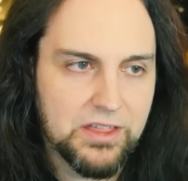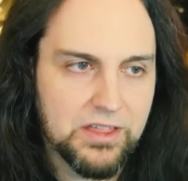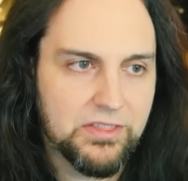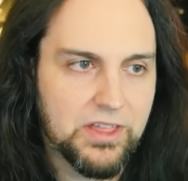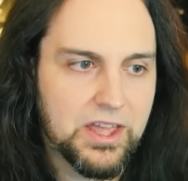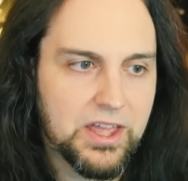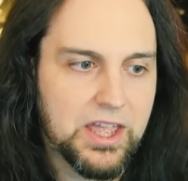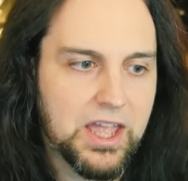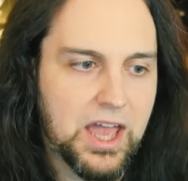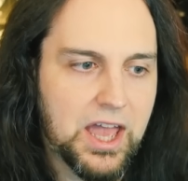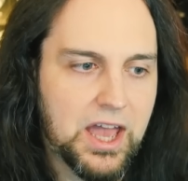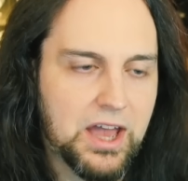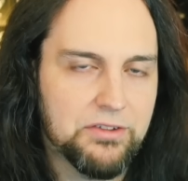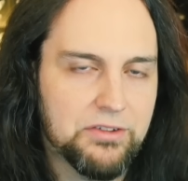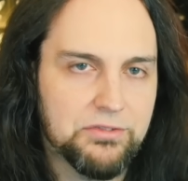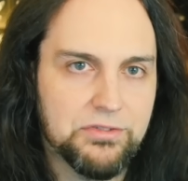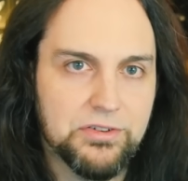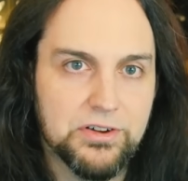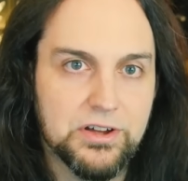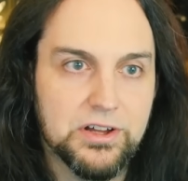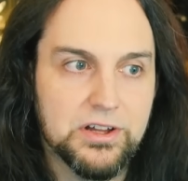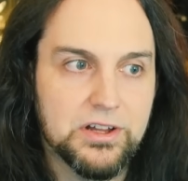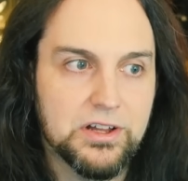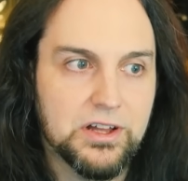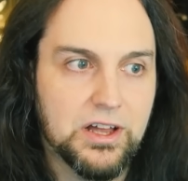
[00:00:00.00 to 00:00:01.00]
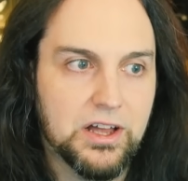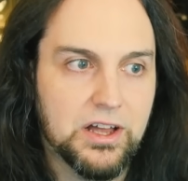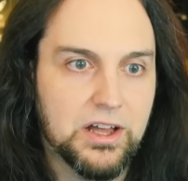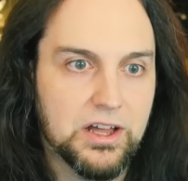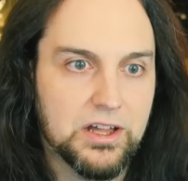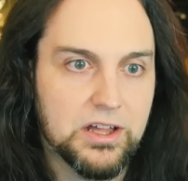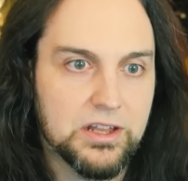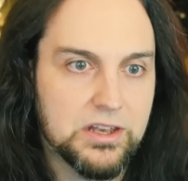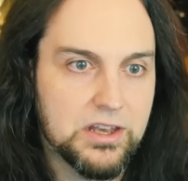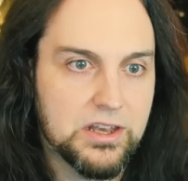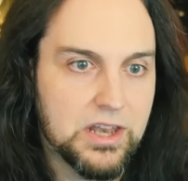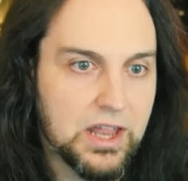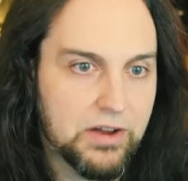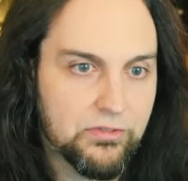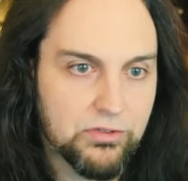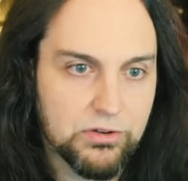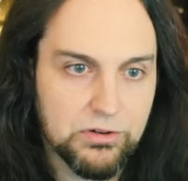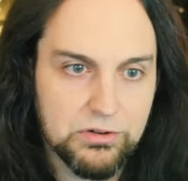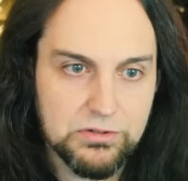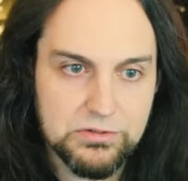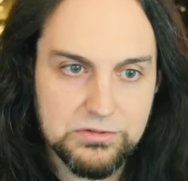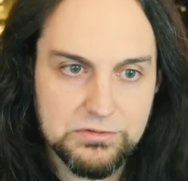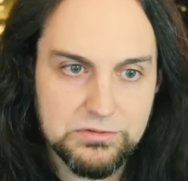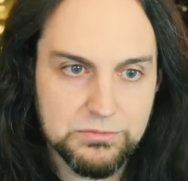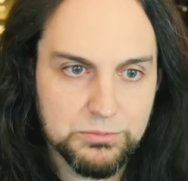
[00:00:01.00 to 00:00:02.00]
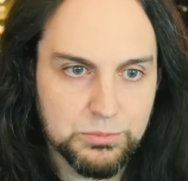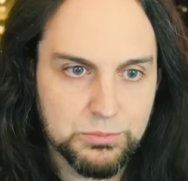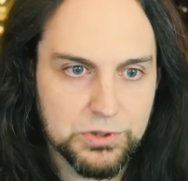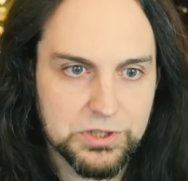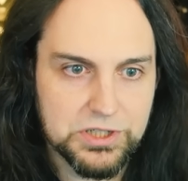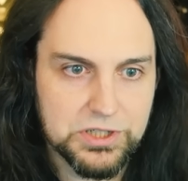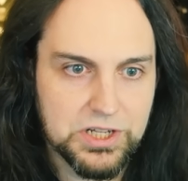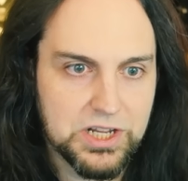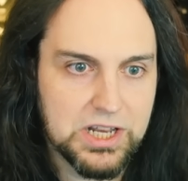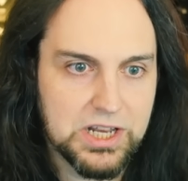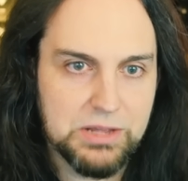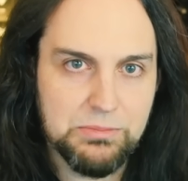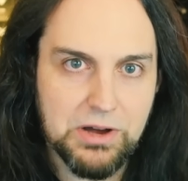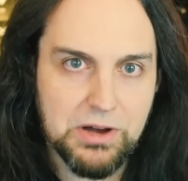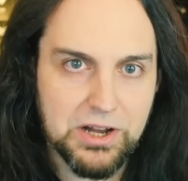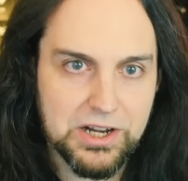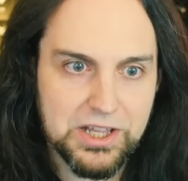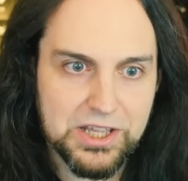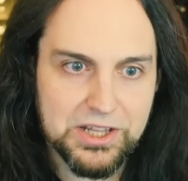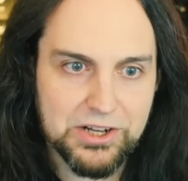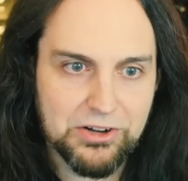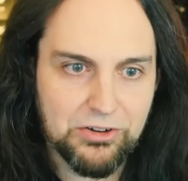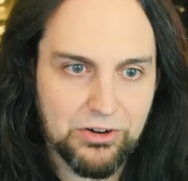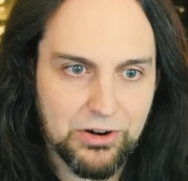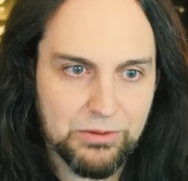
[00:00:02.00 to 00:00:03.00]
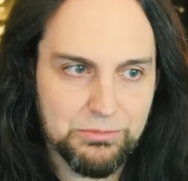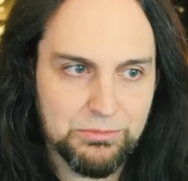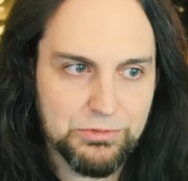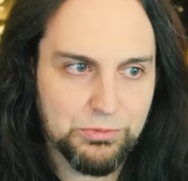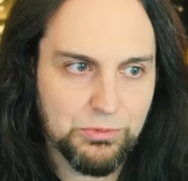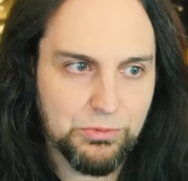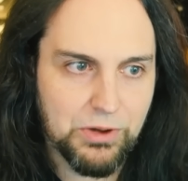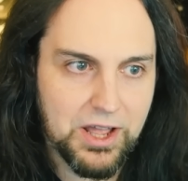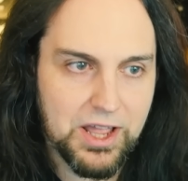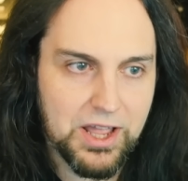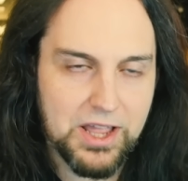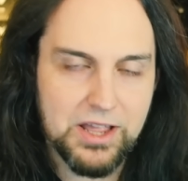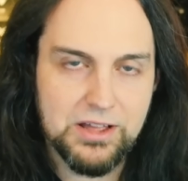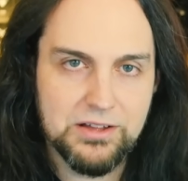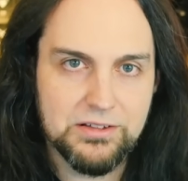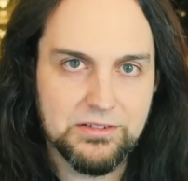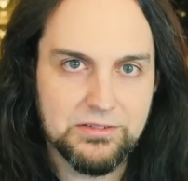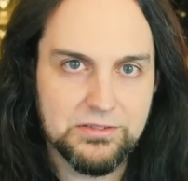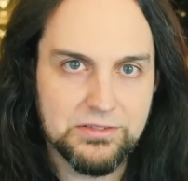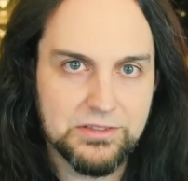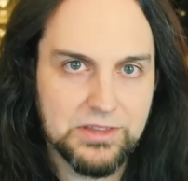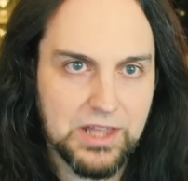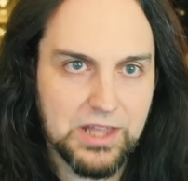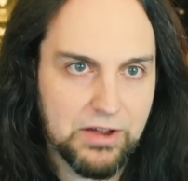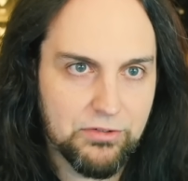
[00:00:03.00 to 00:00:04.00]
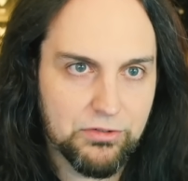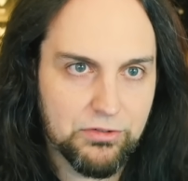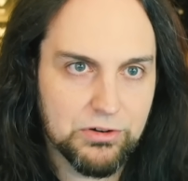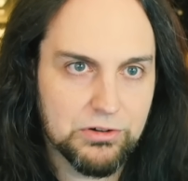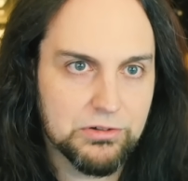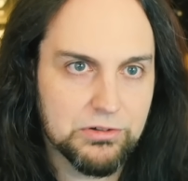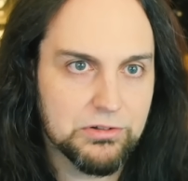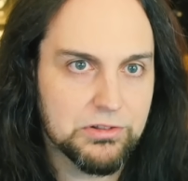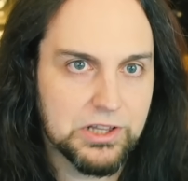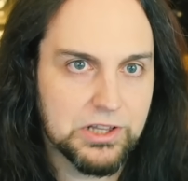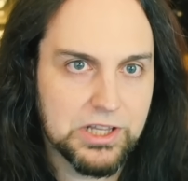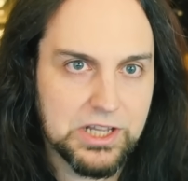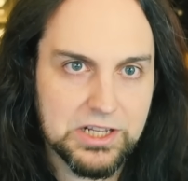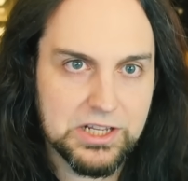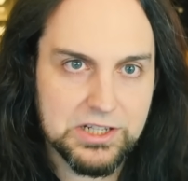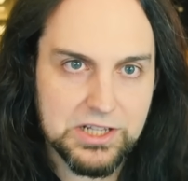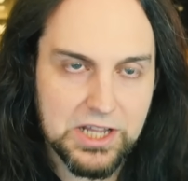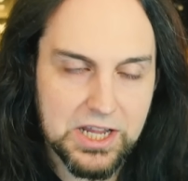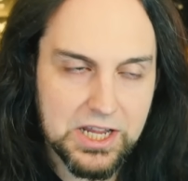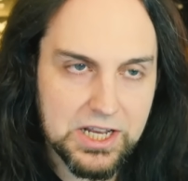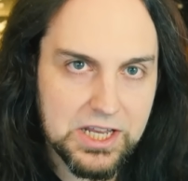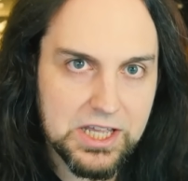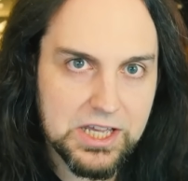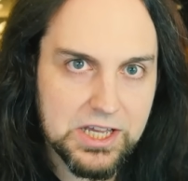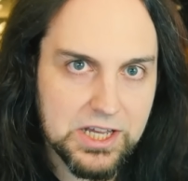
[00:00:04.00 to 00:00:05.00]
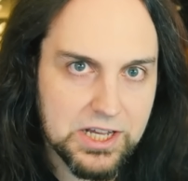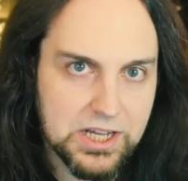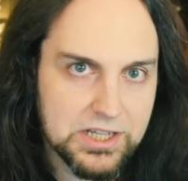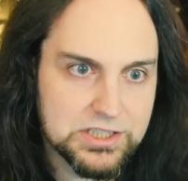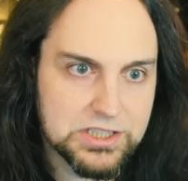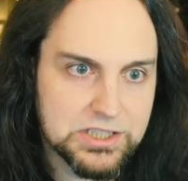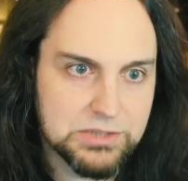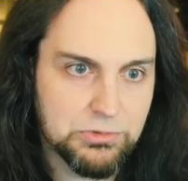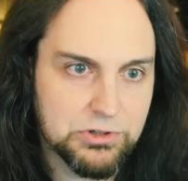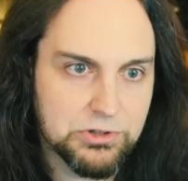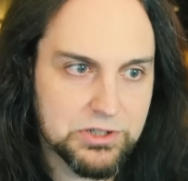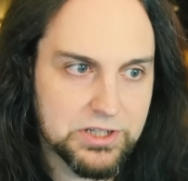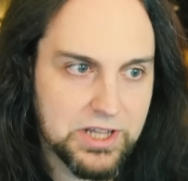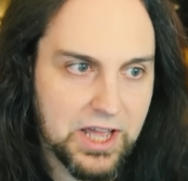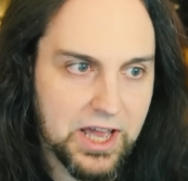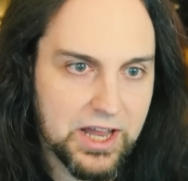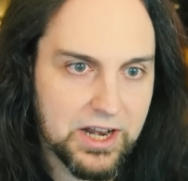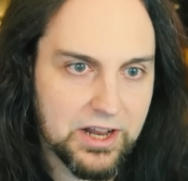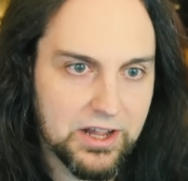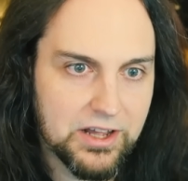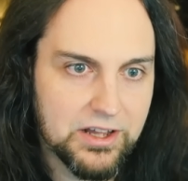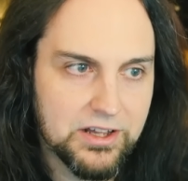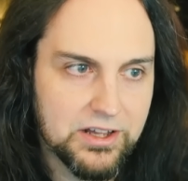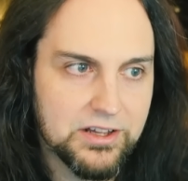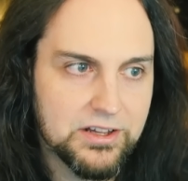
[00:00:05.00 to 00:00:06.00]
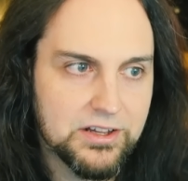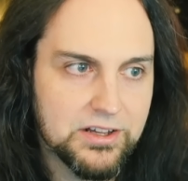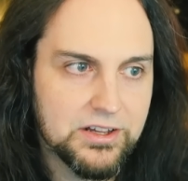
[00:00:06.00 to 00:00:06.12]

They have uh, never put anybody in harm's way, never leaked any customer data.